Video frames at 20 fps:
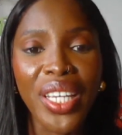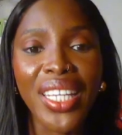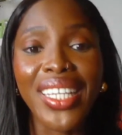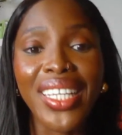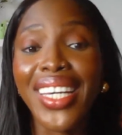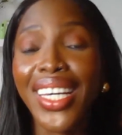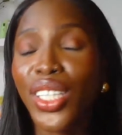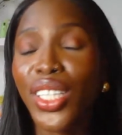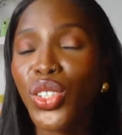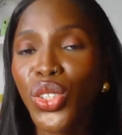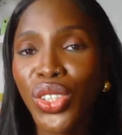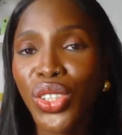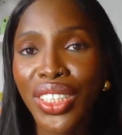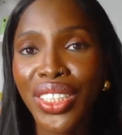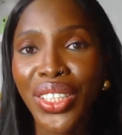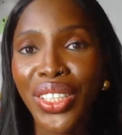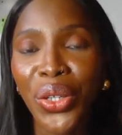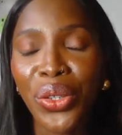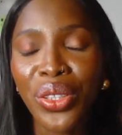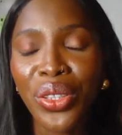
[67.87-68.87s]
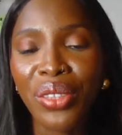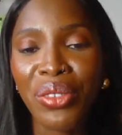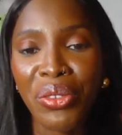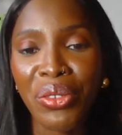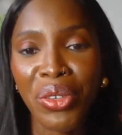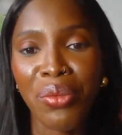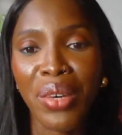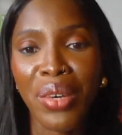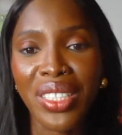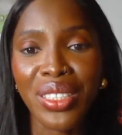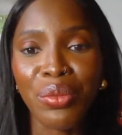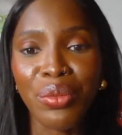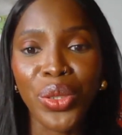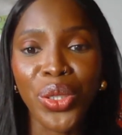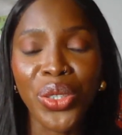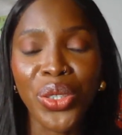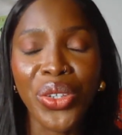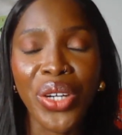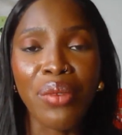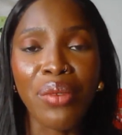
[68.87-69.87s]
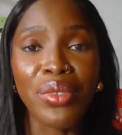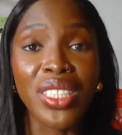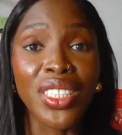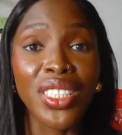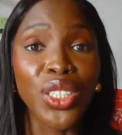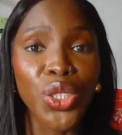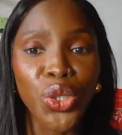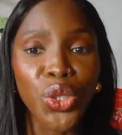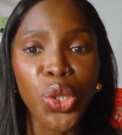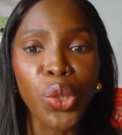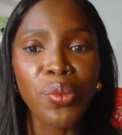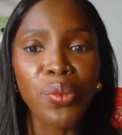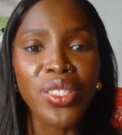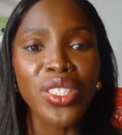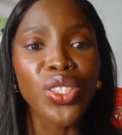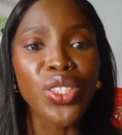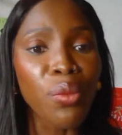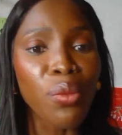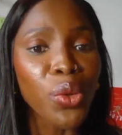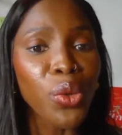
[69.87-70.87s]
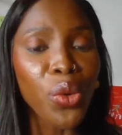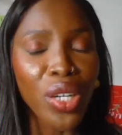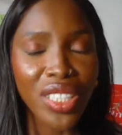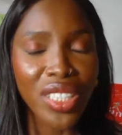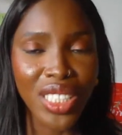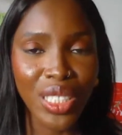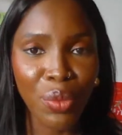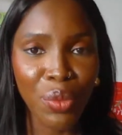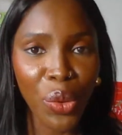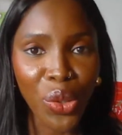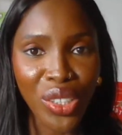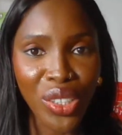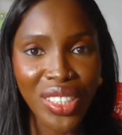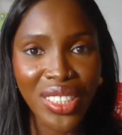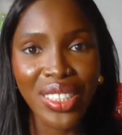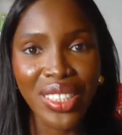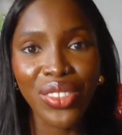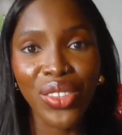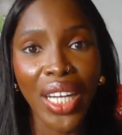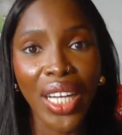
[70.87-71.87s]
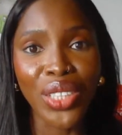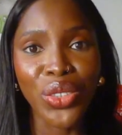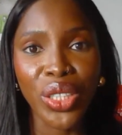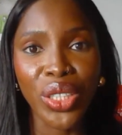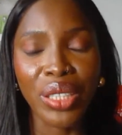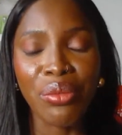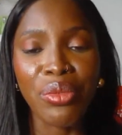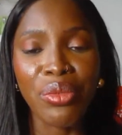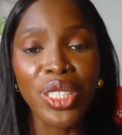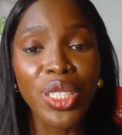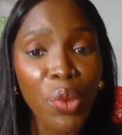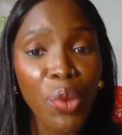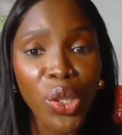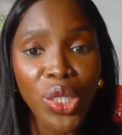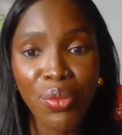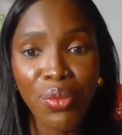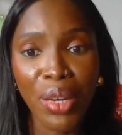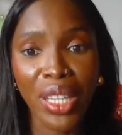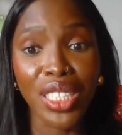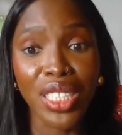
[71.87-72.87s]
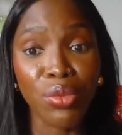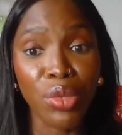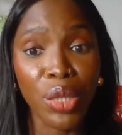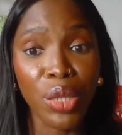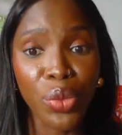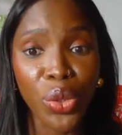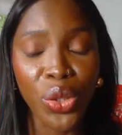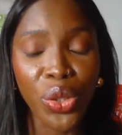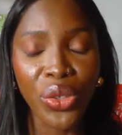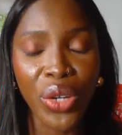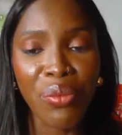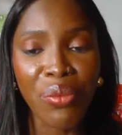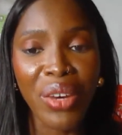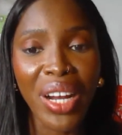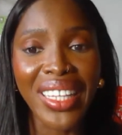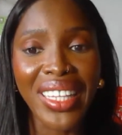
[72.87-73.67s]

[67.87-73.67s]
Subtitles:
In case you didn't know, the FIFA Master program is Europe's #1 sports management program,